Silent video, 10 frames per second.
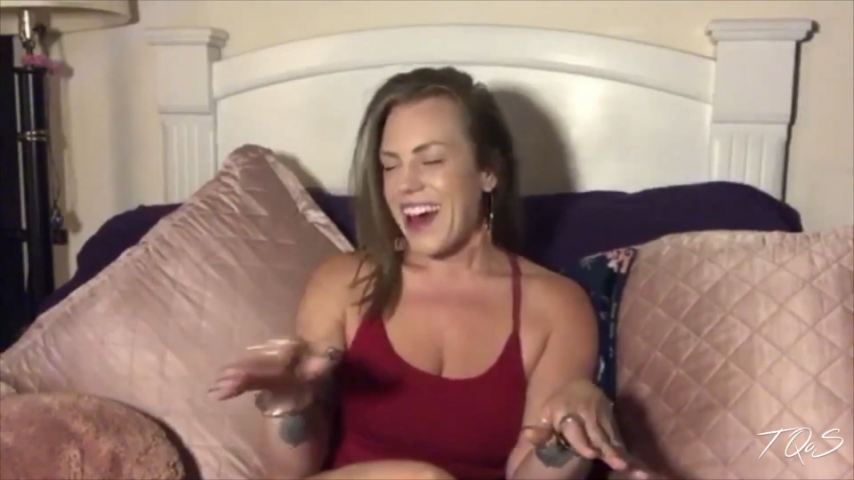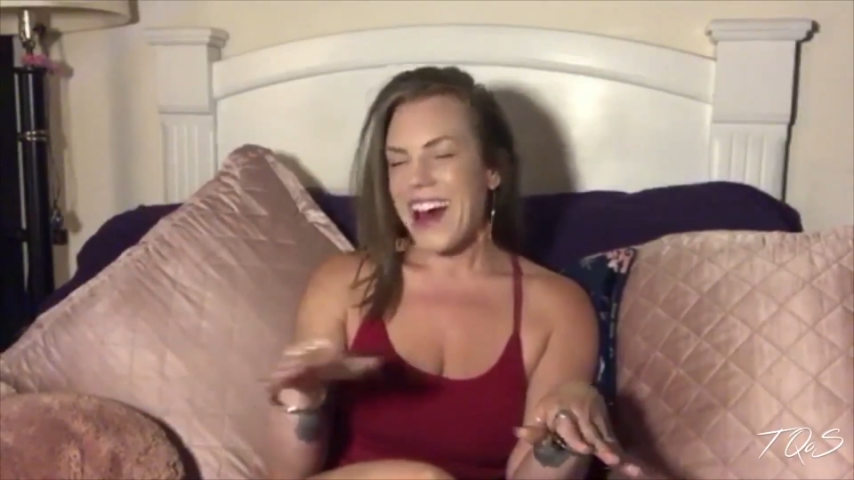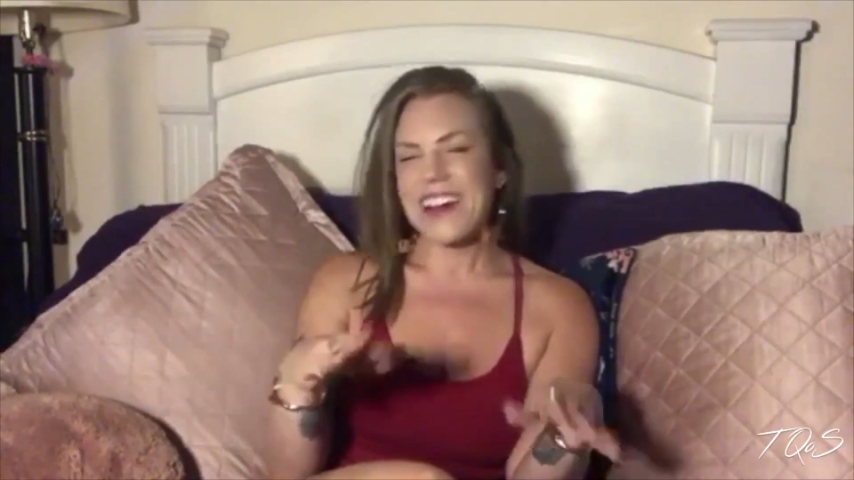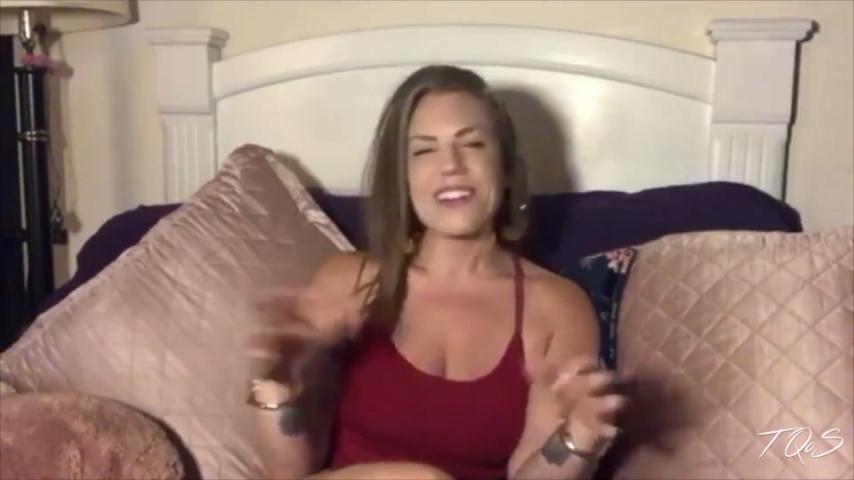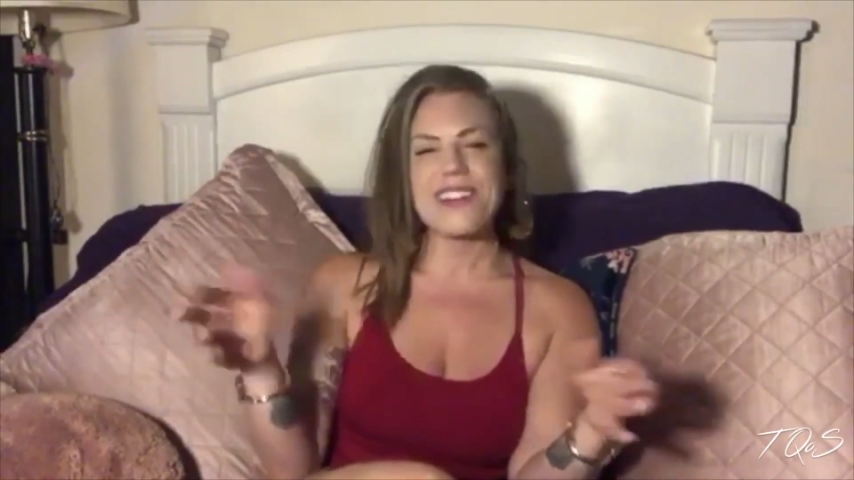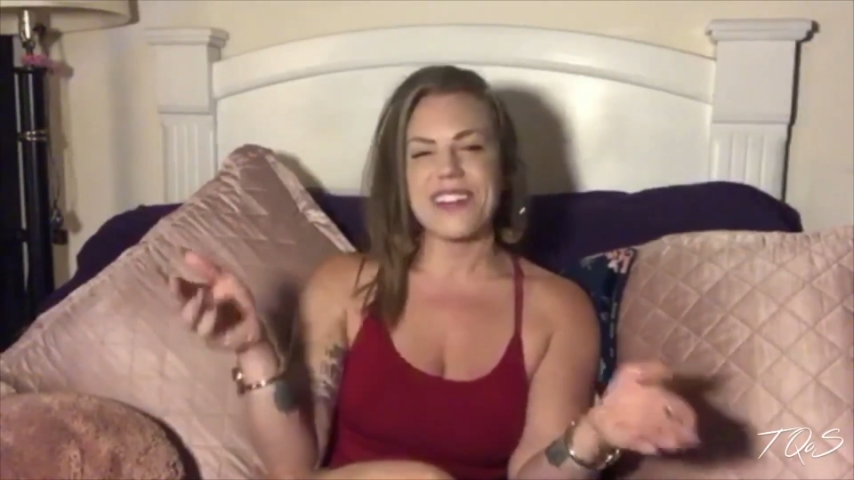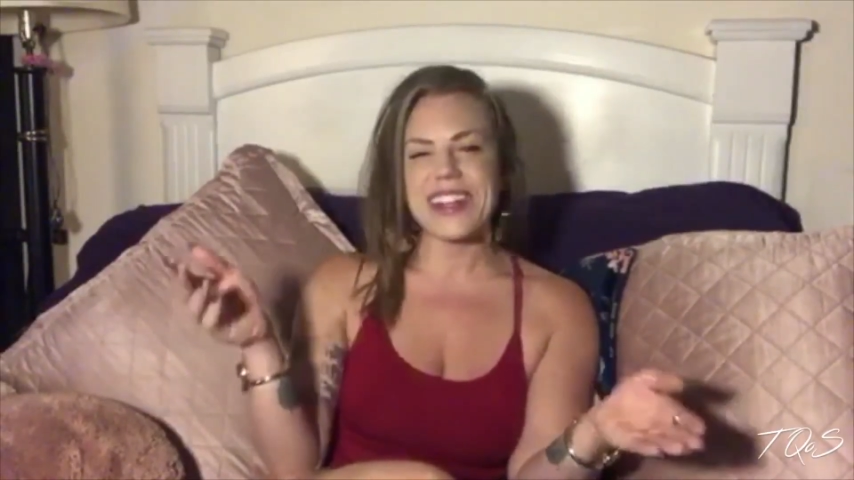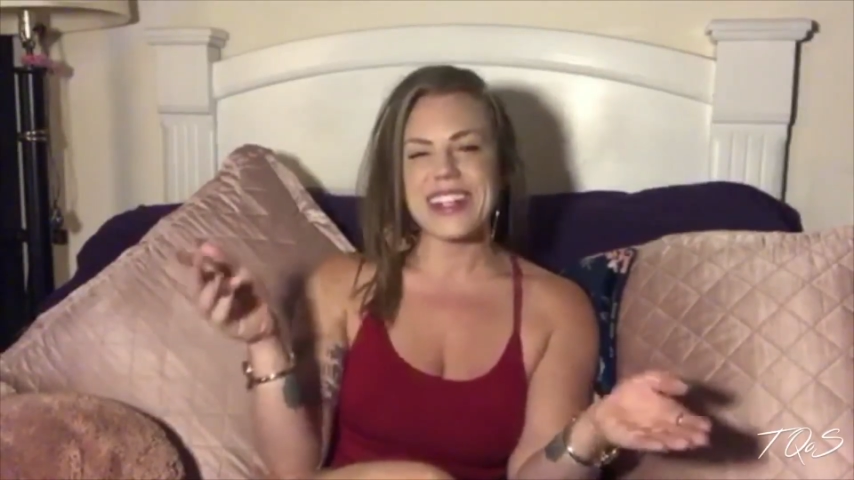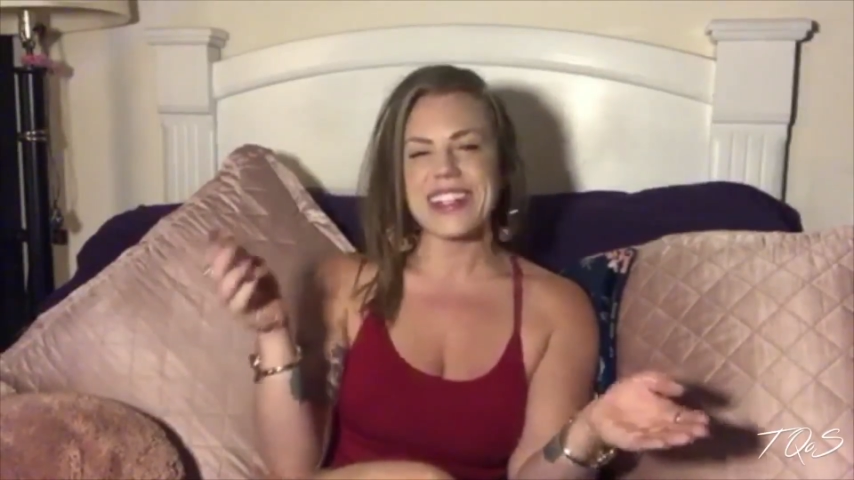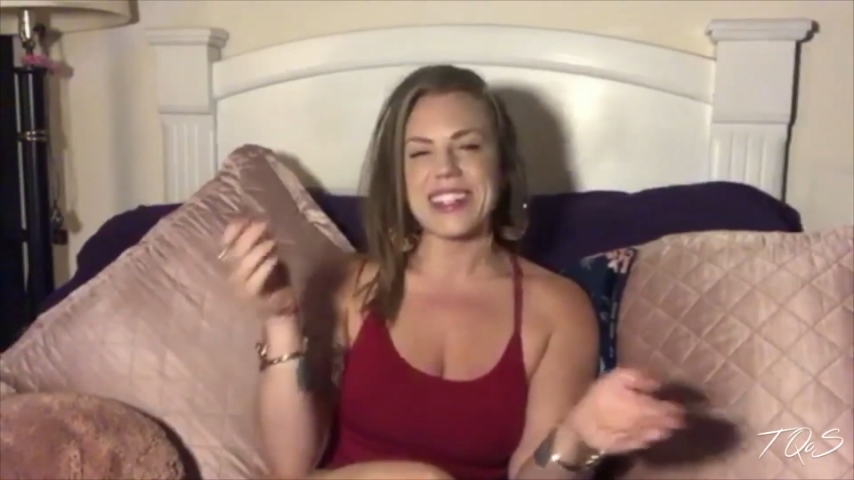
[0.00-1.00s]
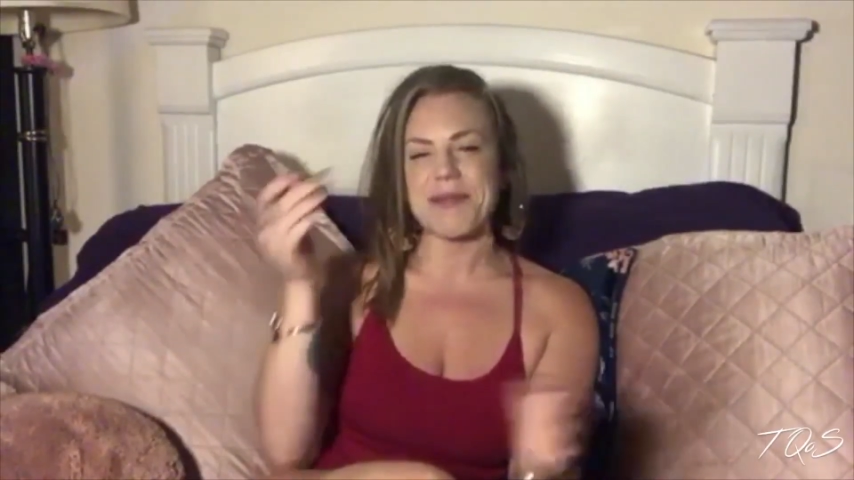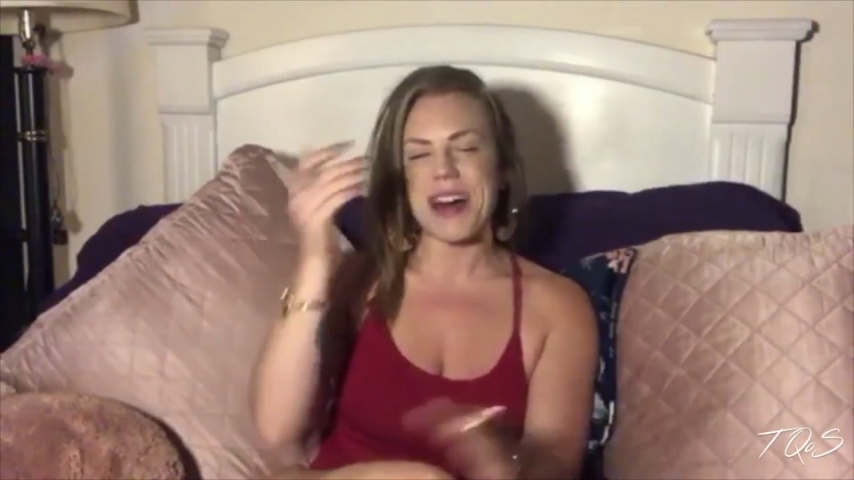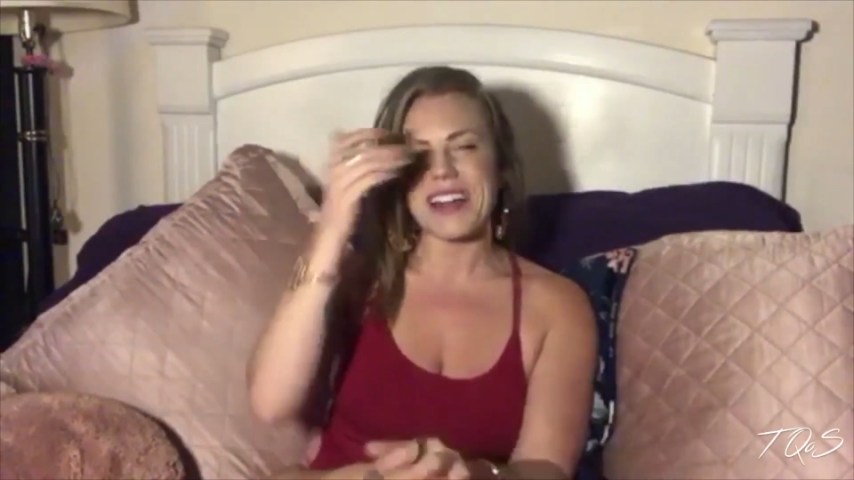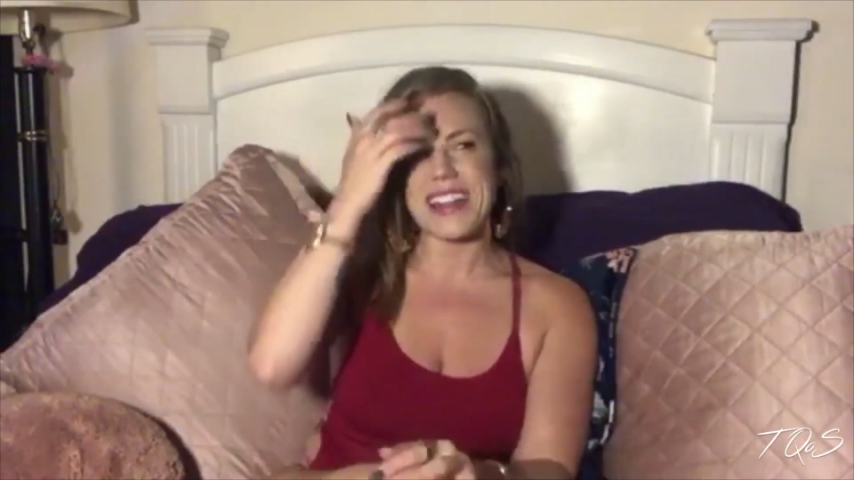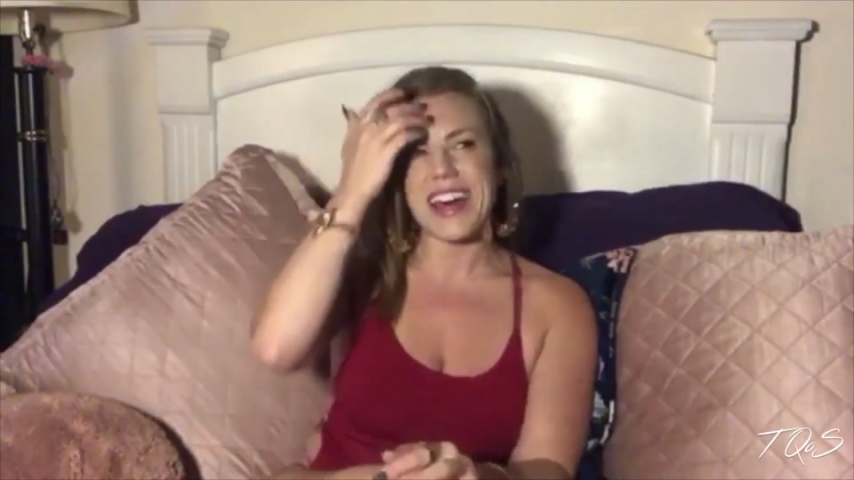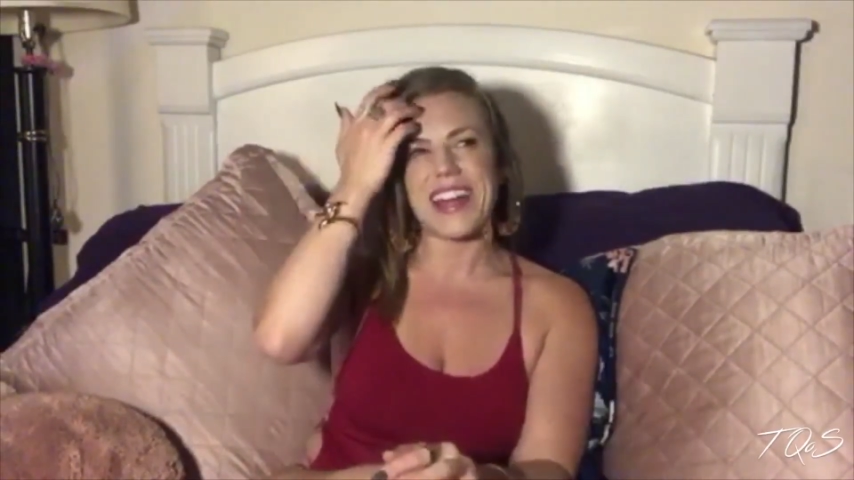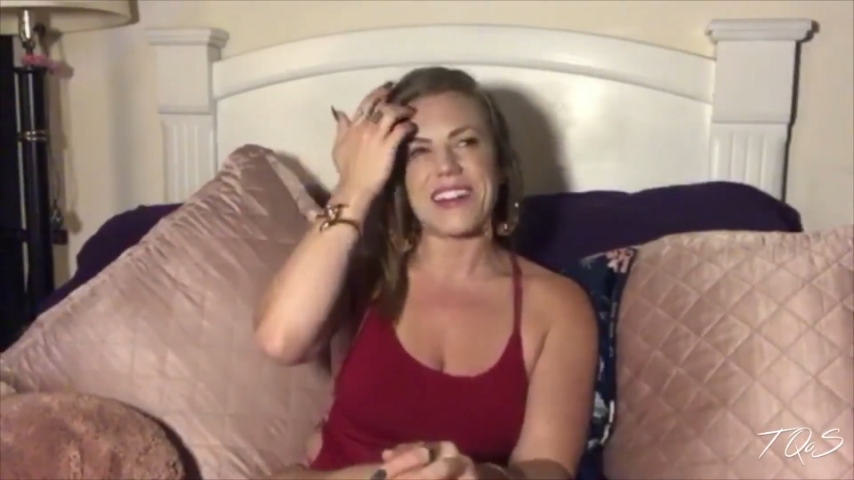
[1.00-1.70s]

I don't know what it is about that.